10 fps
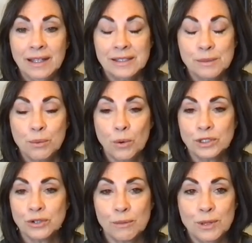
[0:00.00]
it
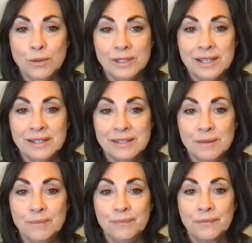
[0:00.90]
supports your immune
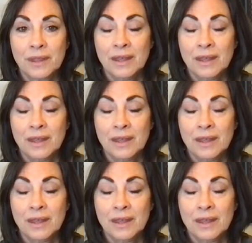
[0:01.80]
system.